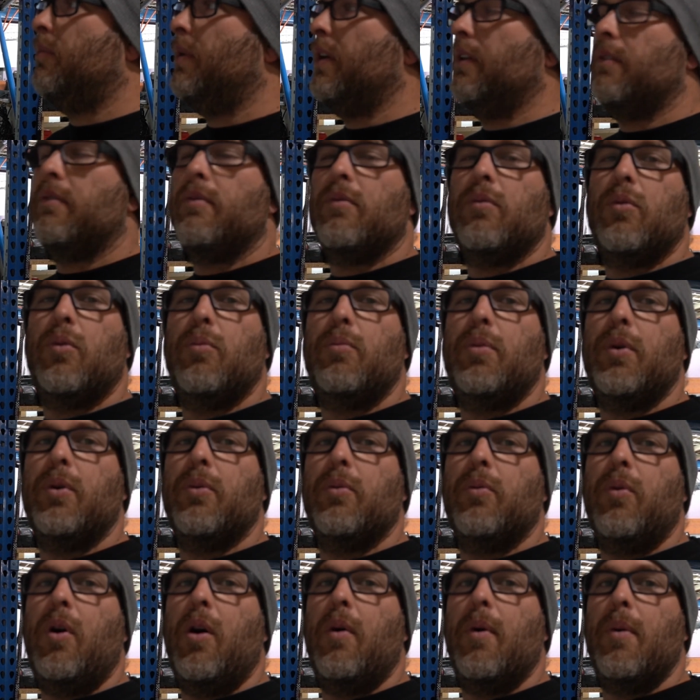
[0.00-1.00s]
but
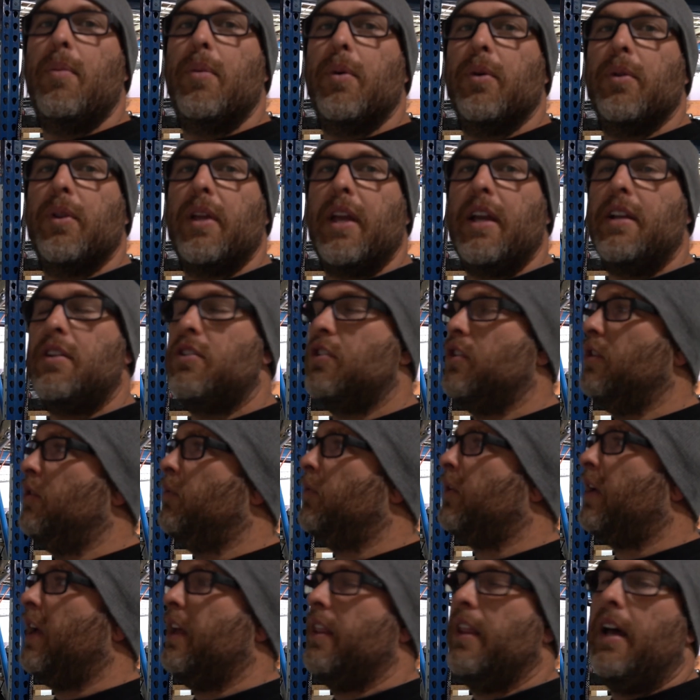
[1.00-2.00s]
while we pull the engine,
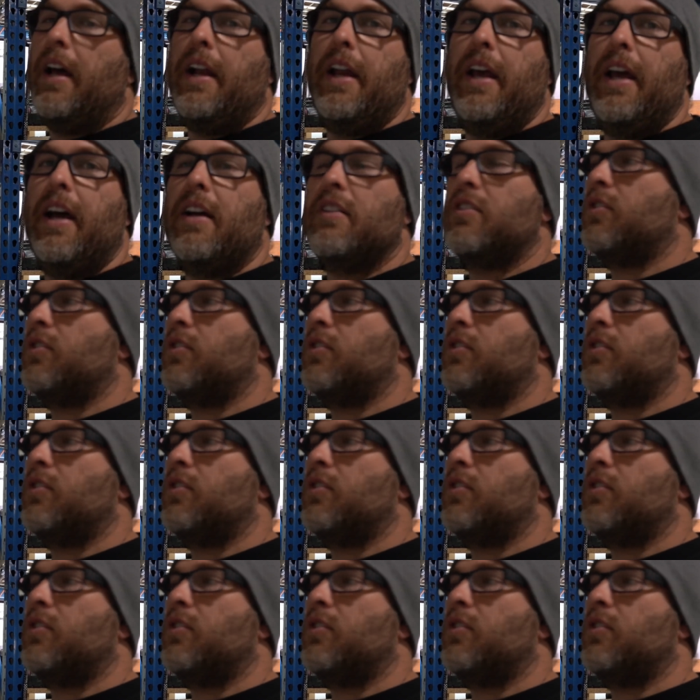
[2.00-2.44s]
we'll get that out